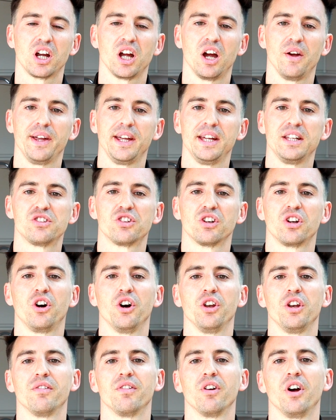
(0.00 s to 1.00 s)
going into
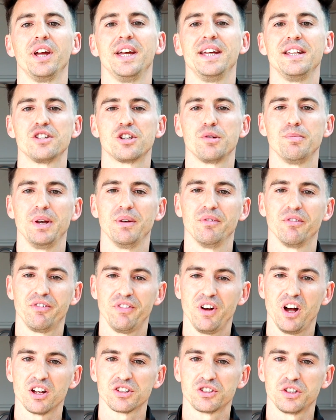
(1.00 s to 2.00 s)
kind of like intermittent
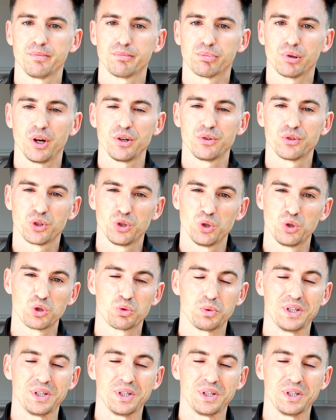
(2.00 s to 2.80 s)
fasting protocols,